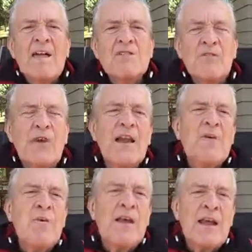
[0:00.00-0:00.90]
So finally
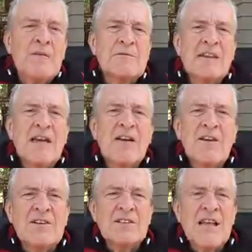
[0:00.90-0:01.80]
one day I'm standing
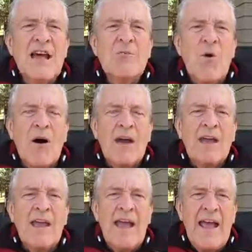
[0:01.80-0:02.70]
on the
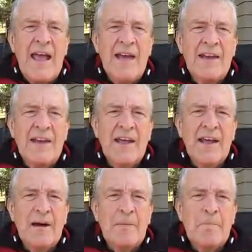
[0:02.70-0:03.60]
sidewalk,
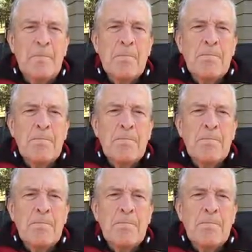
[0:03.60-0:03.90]
and